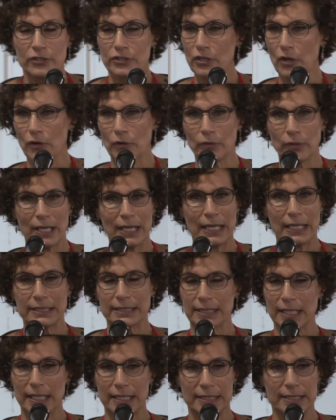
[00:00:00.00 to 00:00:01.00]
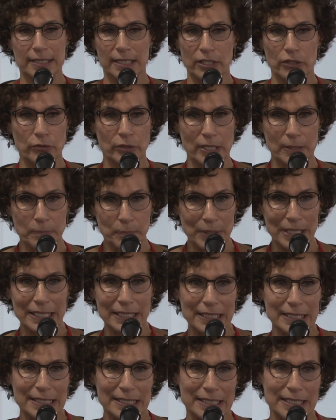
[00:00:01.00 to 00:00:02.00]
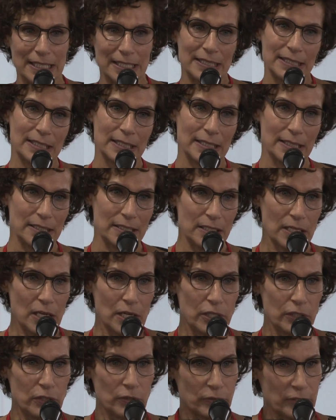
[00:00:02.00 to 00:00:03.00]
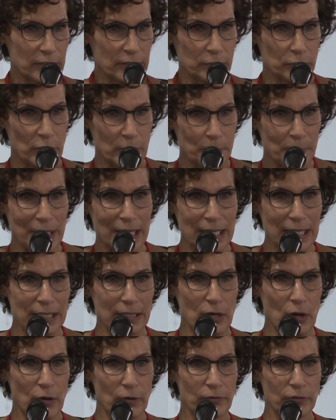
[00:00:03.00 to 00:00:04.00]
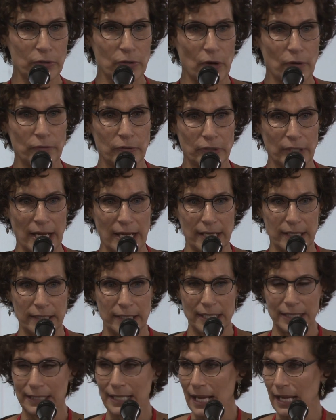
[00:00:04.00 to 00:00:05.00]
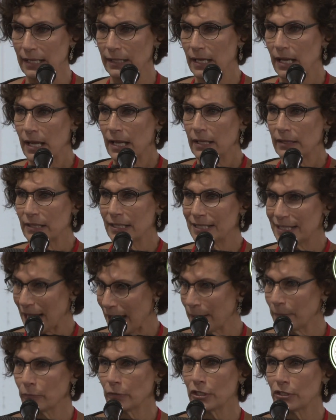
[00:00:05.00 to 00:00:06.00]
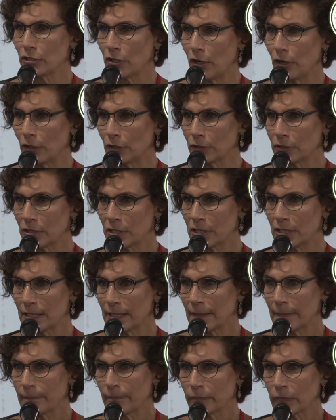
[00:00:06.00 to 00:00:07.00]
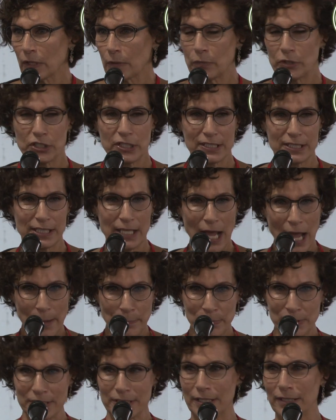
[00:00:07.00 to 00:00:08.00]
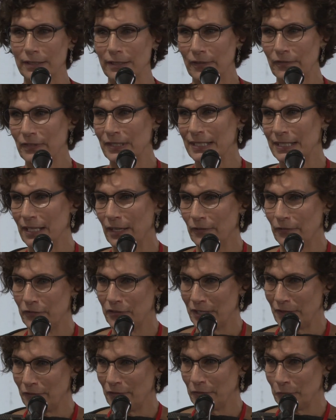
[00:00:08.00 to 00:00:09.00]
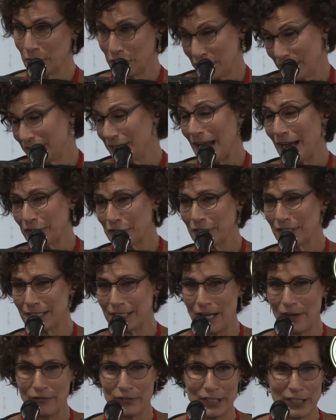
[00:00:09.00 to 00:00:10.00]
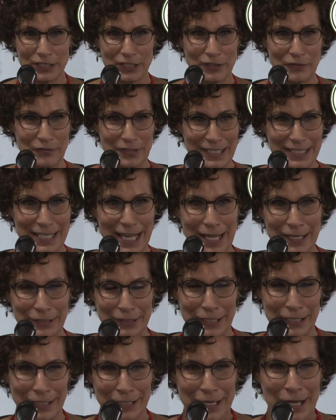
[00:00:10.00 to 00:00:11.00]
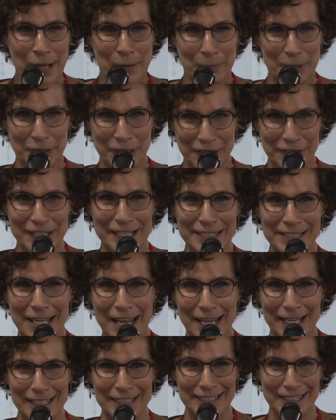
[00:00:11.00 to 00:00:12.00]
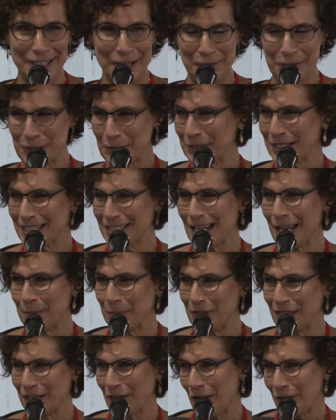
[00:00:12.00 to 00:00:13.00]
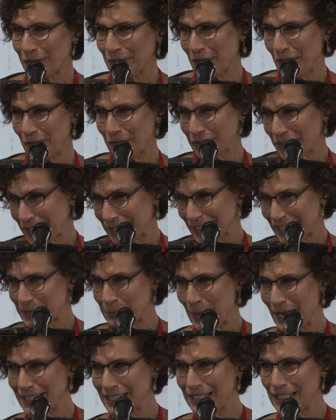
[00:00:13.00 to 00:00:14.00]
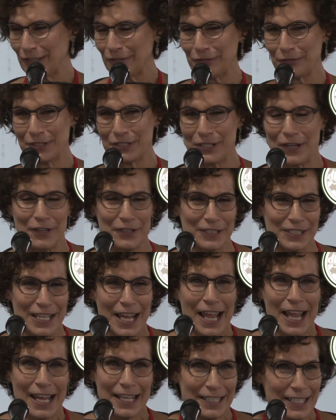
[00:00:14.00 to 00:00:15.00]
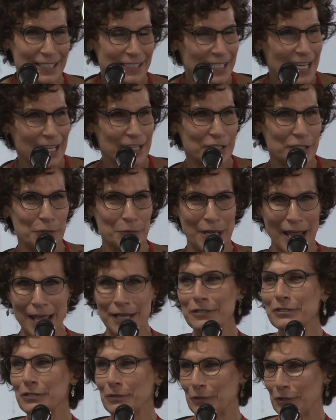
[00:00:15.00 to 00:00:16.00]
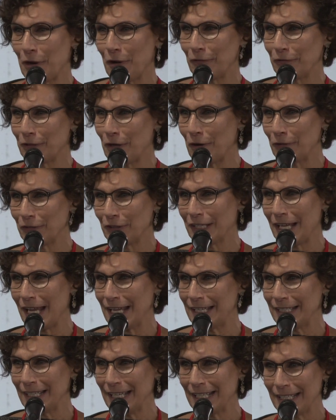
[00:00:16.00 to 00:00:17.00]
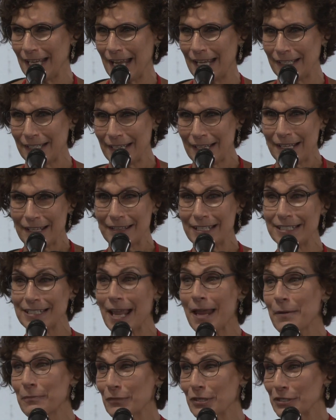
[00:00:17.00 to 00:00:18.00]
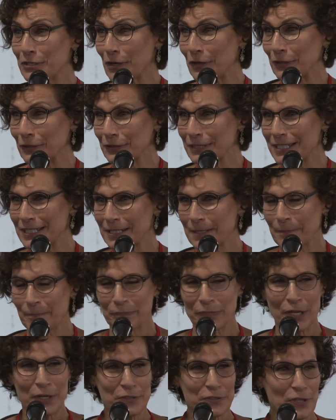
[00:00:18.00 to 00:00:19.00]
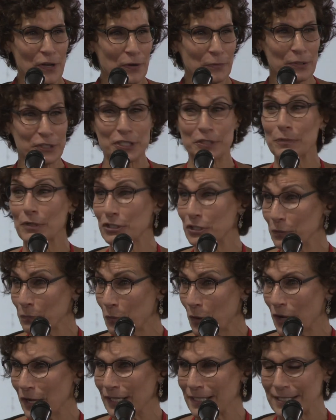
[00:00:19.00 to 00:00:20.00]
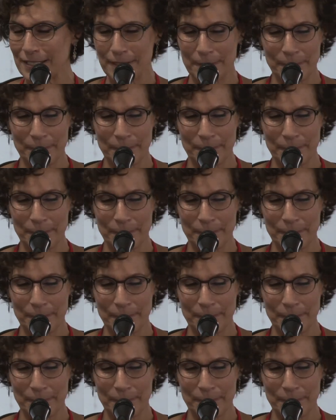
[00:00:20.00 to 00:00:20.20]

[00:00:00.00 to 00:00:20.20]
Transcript: So it's, it's, you can be consistent, you can repeat over and over again and get the same results, which is the opposite of, of, of which is actually the definition of insanity. But in this case, you know, doing the same thing over and over again, expecting different results. In this case, you can do it over and over again and get the same results. So, which is what you want.